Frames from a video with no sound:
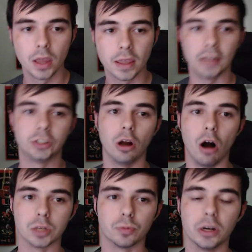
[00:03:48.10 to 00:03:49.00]
KJ
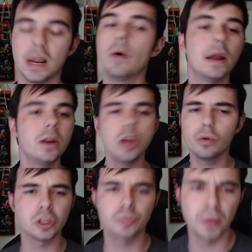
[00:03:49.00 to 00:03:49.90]
Osborne. Now, I know
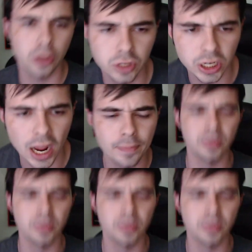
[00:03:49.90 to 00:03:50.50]
there's been huge hype.